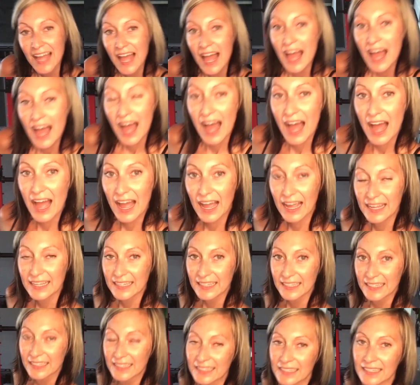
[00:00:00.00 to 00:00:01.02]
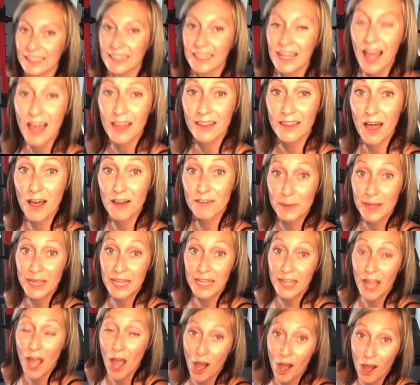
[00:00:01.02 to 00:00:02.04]
I love being
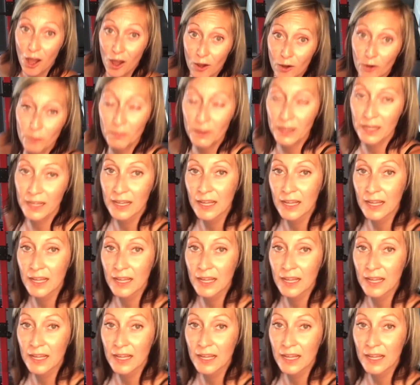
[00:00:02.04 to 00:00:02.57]
home.